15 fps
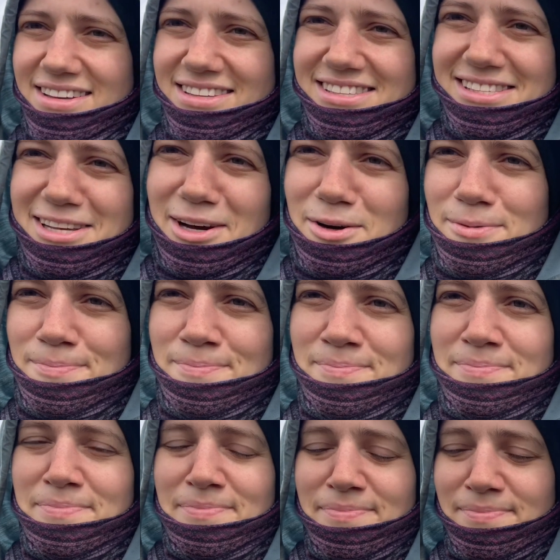So,
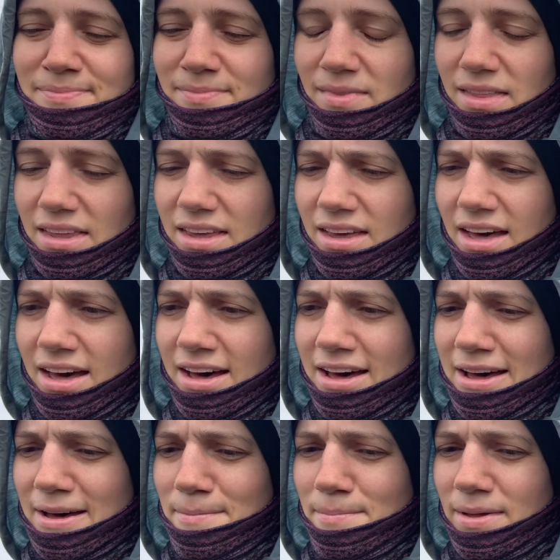
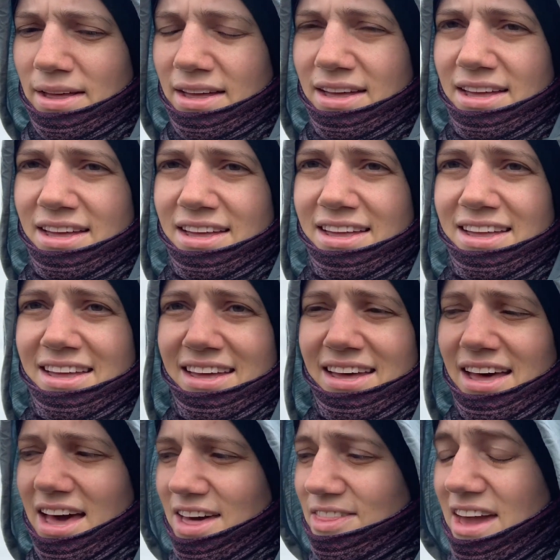
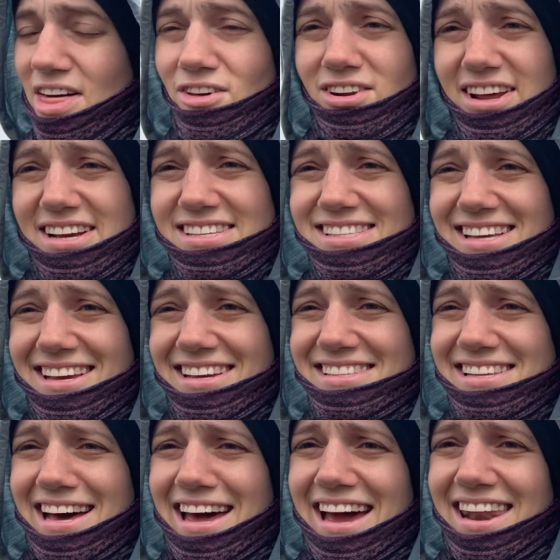the other nice thing is
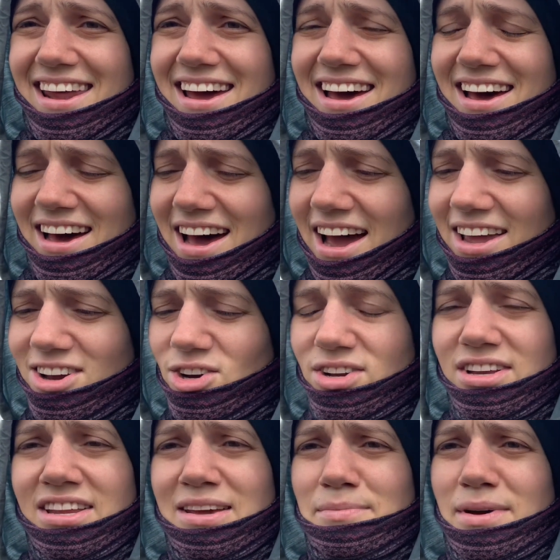that I
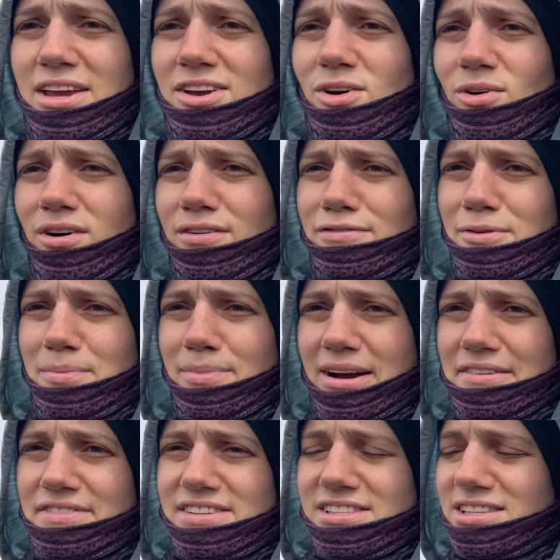couldn't eat my yogurt for
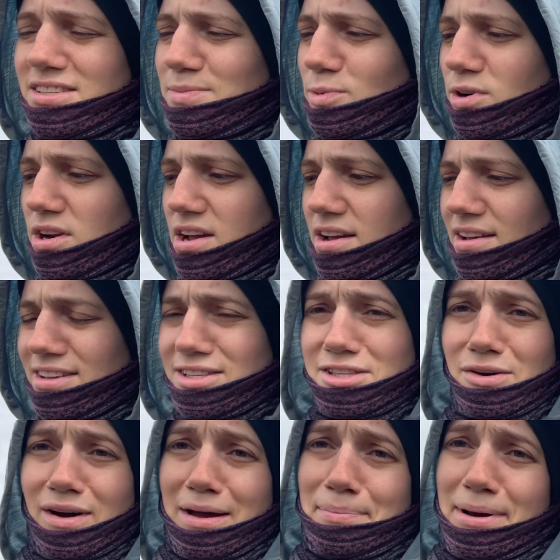breakfast this morning, and so
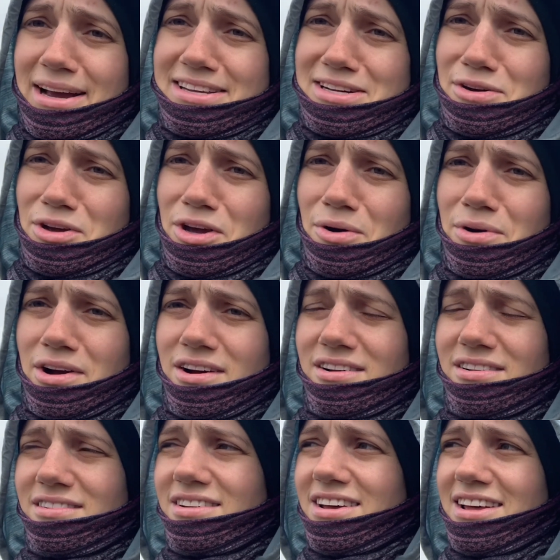I packed out yogurt
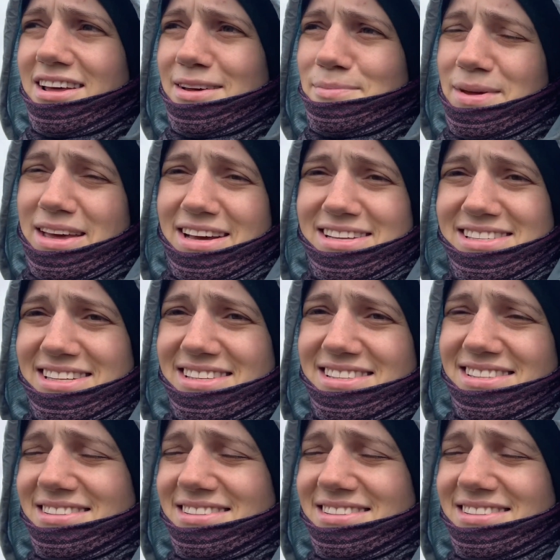because it's